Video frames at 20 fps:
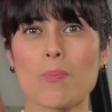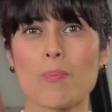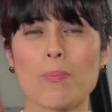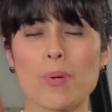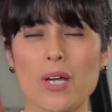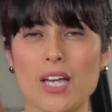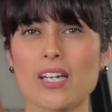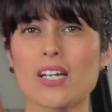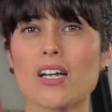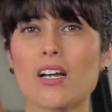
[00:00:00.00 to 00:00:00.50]

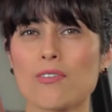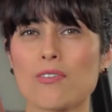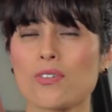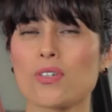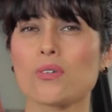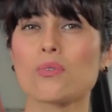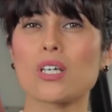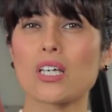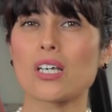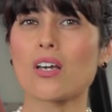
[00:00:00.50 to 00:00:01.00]
Pick a
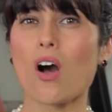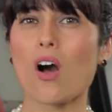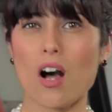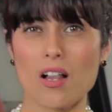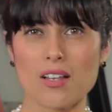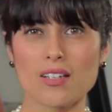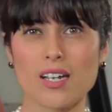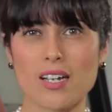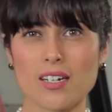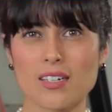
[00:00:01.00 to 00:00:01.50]
few key
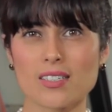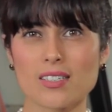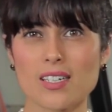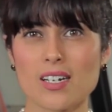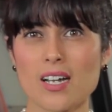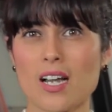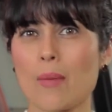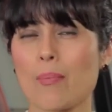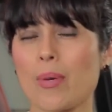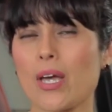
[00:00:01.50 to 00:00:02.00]
holidays,
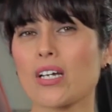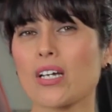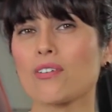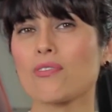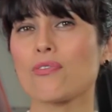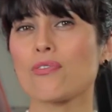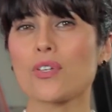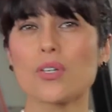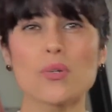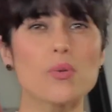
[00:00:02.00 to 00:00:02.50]
pick a
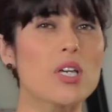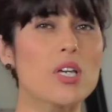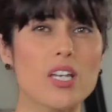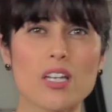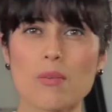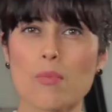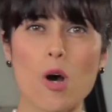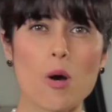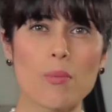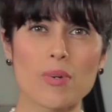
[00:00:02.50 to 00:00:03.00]
few
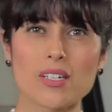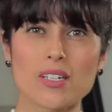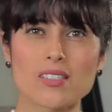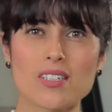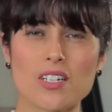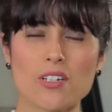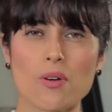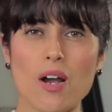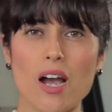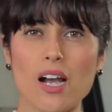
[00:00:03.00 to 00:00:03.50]
key moments
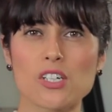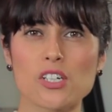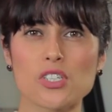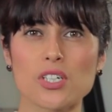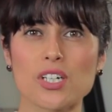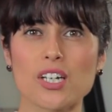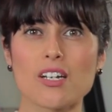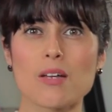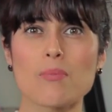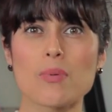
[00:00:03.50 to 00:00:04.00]
that you're
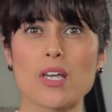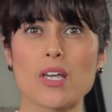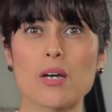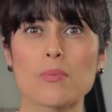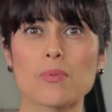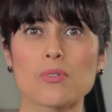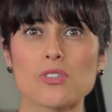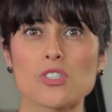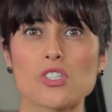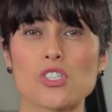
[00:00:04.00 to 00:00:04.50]
actually going to be
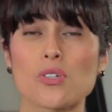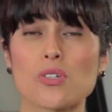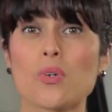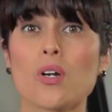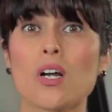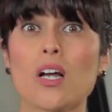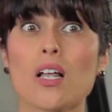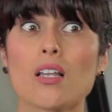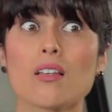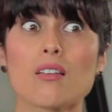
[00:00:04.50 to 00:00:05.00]
able to
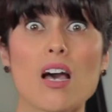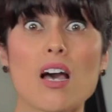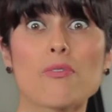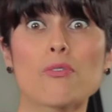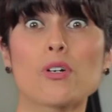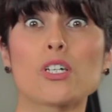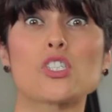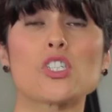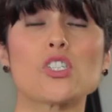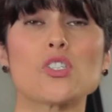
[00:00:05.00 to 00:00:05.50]

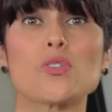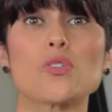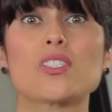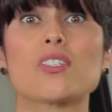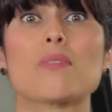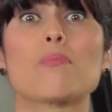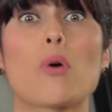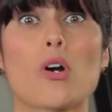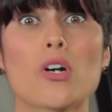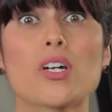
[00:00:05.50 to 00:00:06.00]
leverage and do
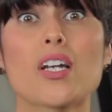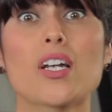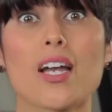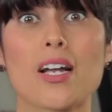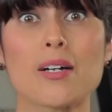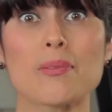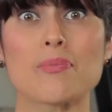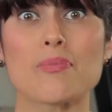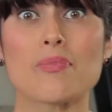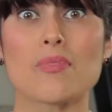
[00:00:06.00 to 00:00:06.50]
some
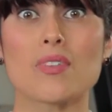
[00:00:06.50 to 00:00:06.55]
marketing.